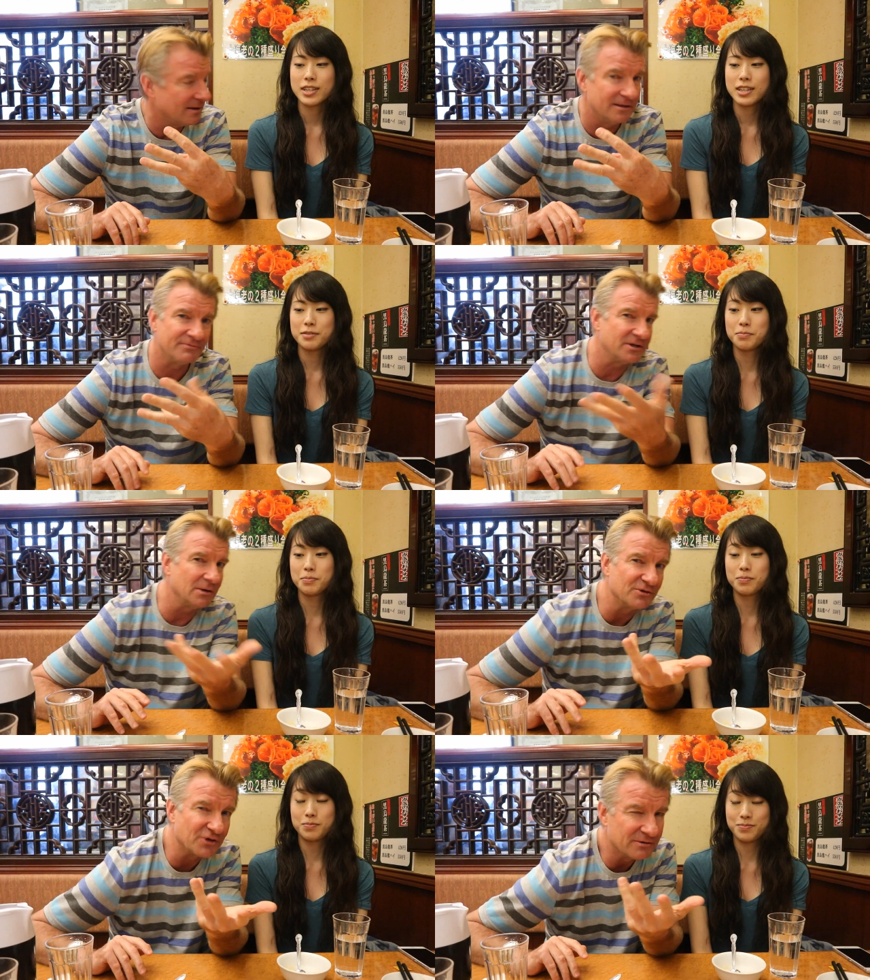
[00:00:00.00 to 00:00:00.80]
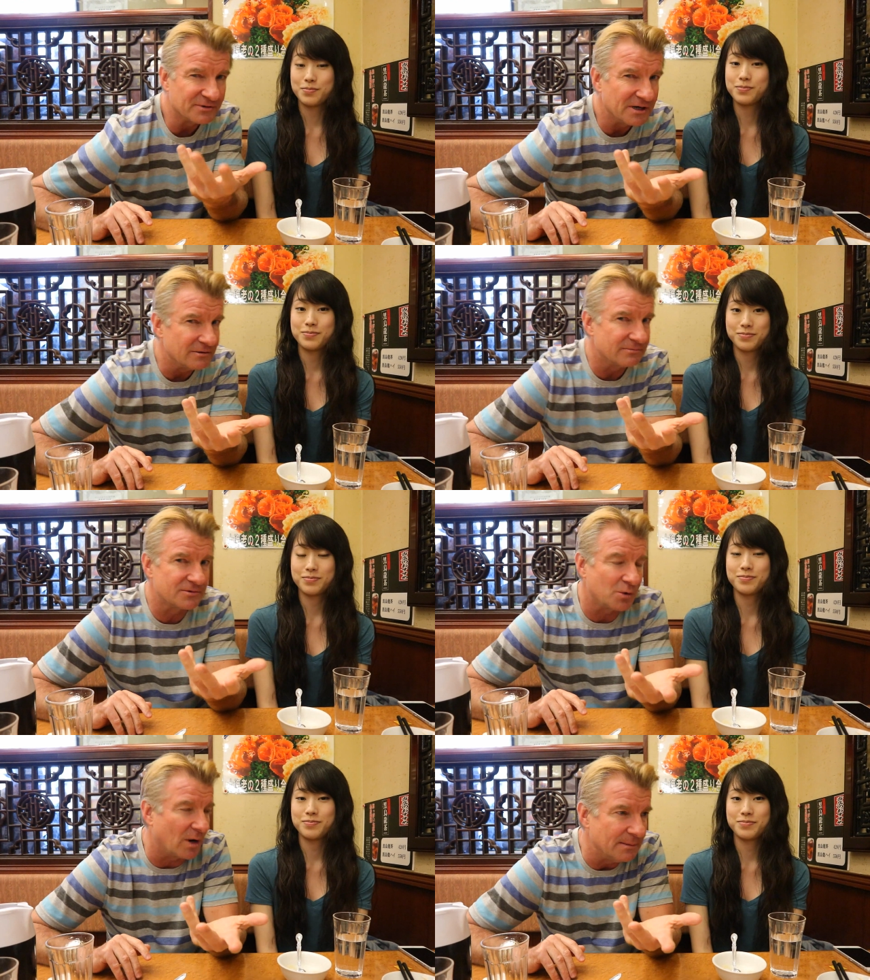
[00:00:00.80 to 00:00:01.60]
Speaker 1: And the video was over in
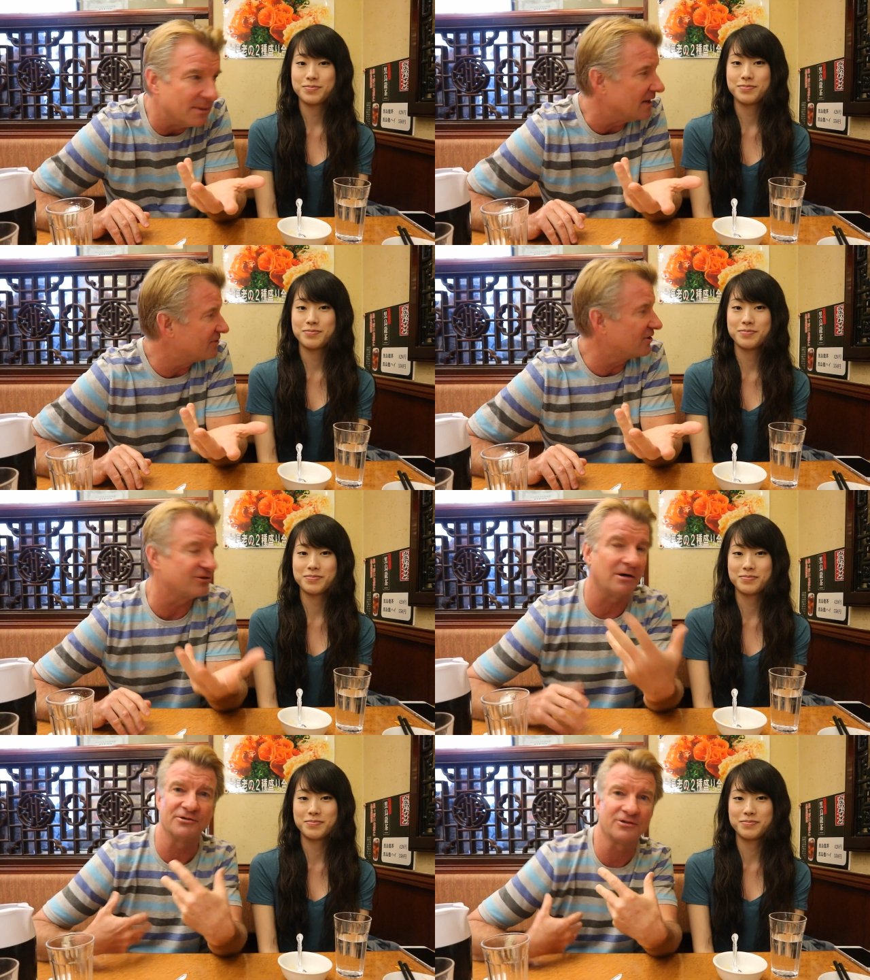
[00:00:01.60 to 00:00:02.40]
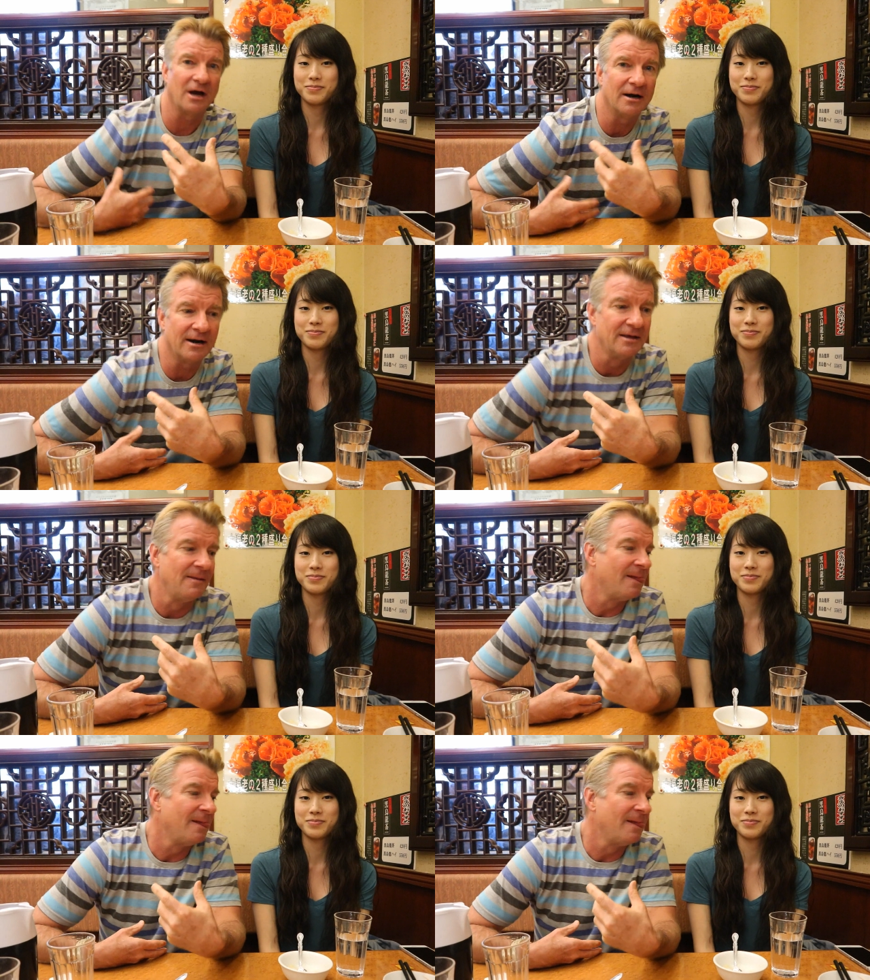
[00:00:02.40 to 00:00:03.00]
20 minutes because I was tired.